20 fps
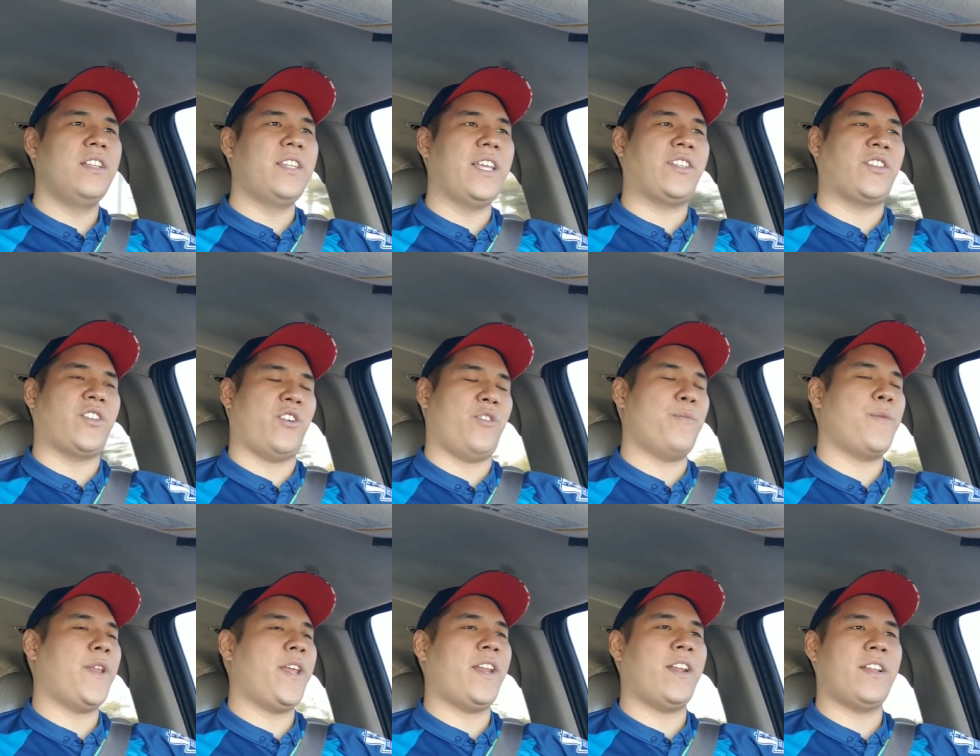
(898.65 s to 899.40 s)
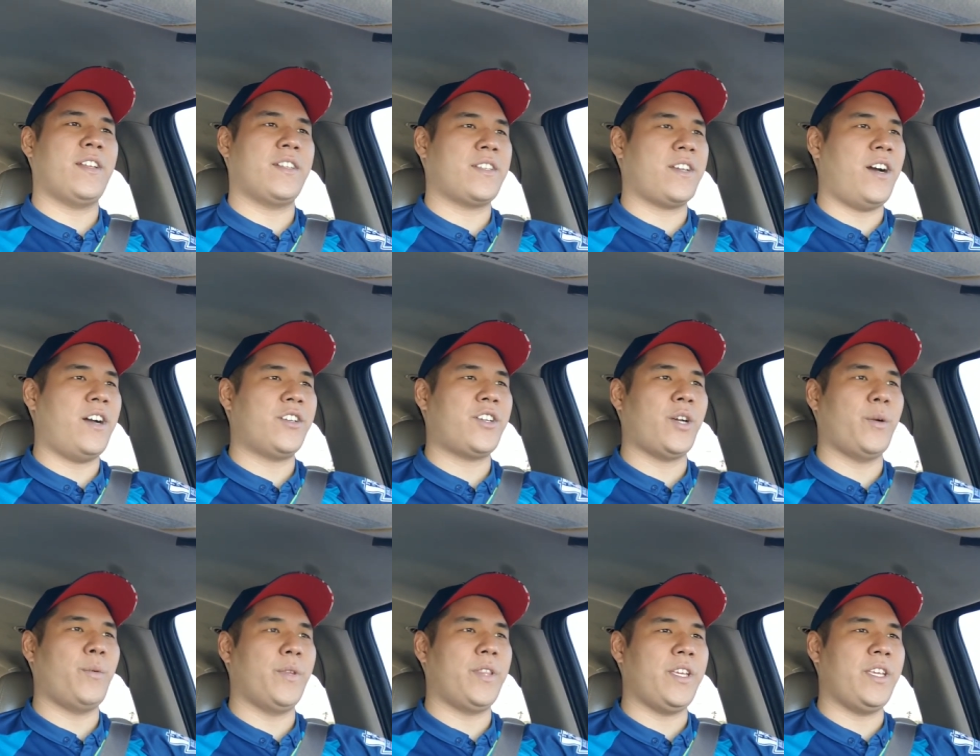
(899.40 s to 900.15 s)
they terminated his
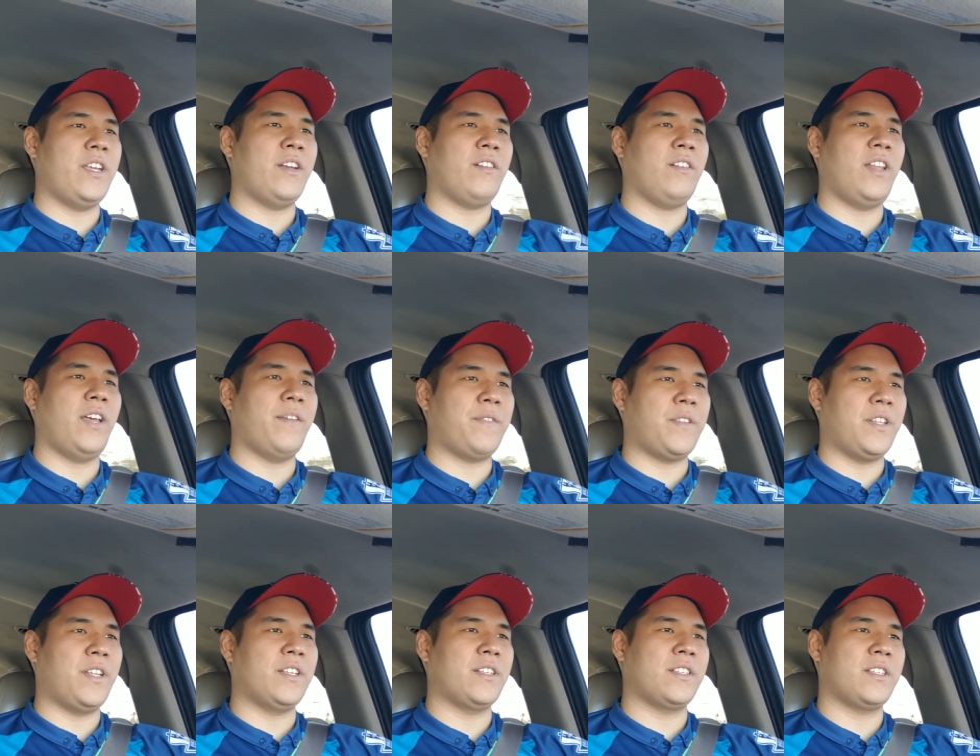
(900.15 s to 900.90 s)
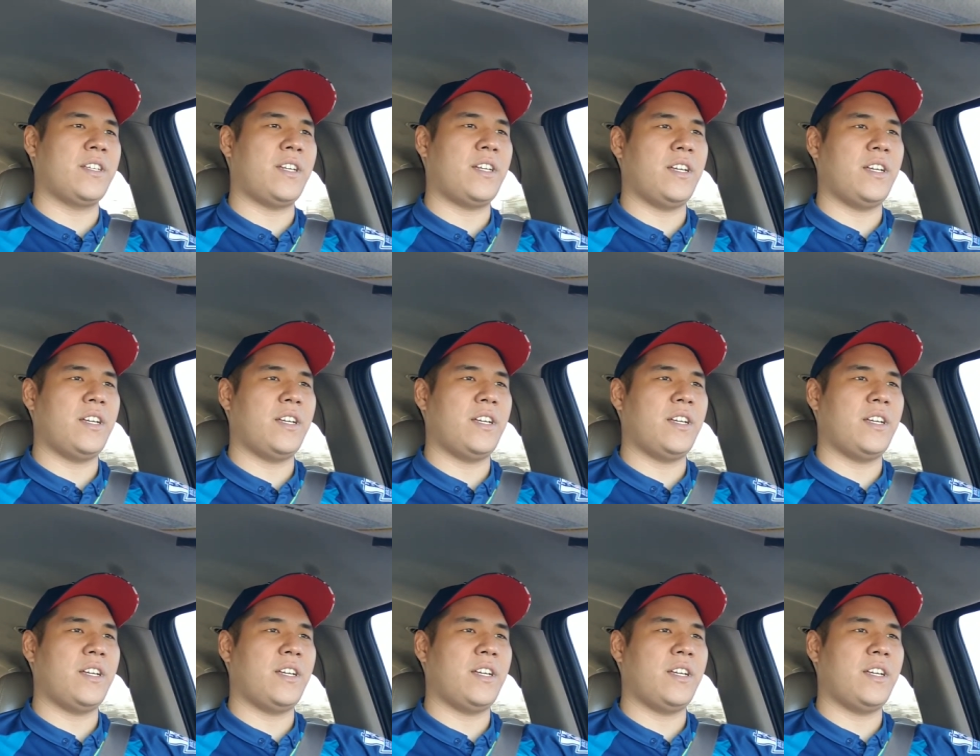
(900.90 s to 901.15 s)
contract with a year left in his